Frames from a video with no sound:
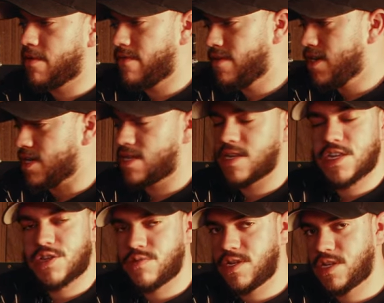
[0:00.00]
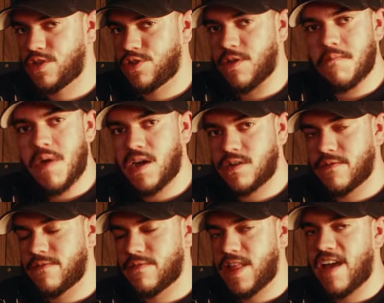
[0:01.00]
of accessories so you can mount
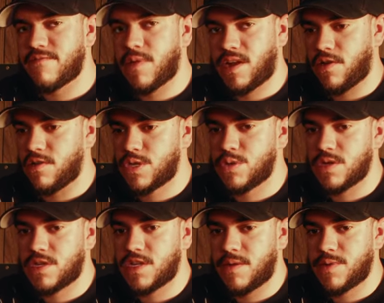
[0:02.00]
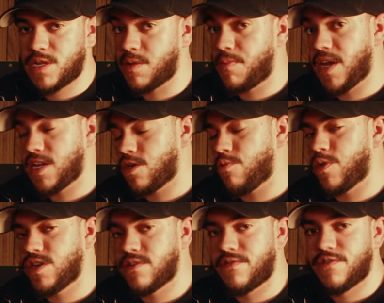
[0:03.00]
a lav mic onto a subject depending on
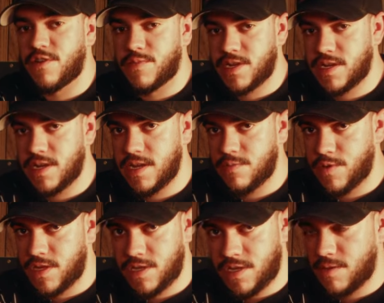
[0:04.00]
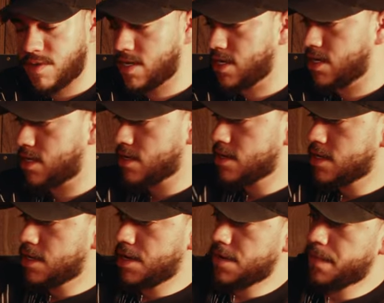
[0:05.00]
what you're filming and what the subject is.
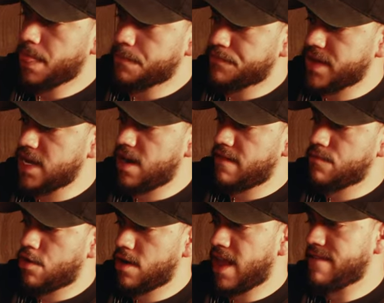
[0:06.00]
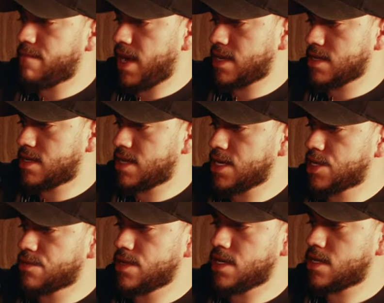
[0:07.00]
Here I have more Lav Mic
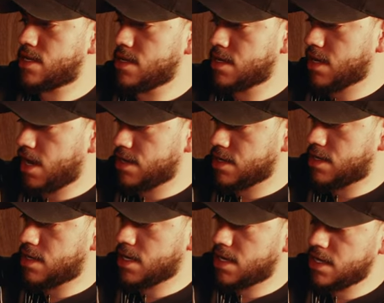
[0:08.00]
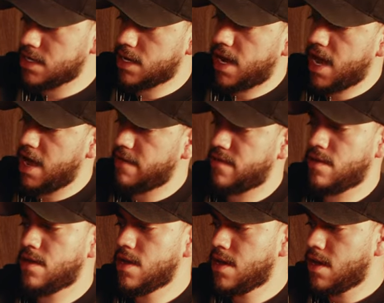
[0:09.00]
accessories. Instead of just stickies, I have
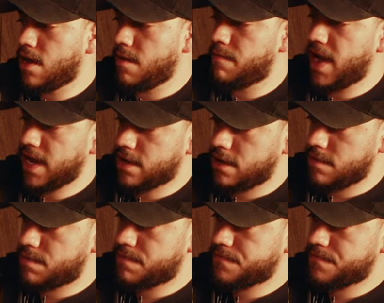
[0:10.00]
a backup